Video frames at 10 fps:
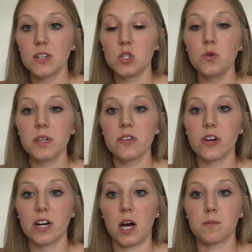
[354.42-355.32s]
Two really
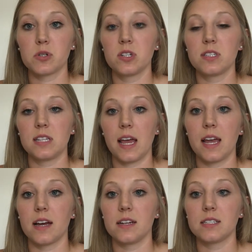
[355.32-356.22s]
great options,
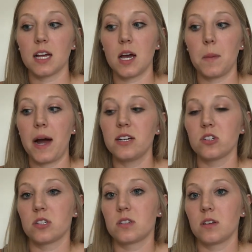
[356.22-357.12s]
and I
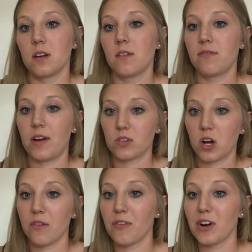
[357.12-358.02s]
just found
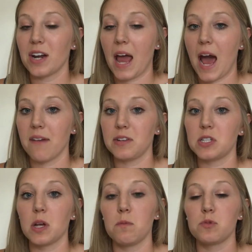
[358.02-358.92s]
comfort in
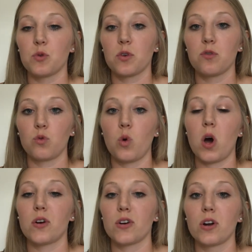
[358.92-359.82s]
having some sort of
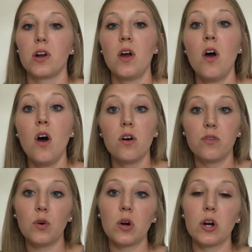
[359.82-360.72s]
water
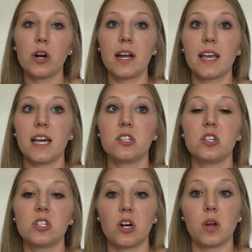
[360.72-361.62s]
for her in case
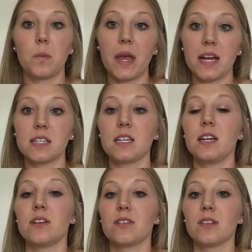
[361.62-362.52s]
she started
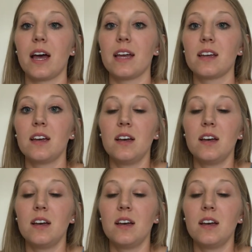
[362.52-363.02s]
panting or like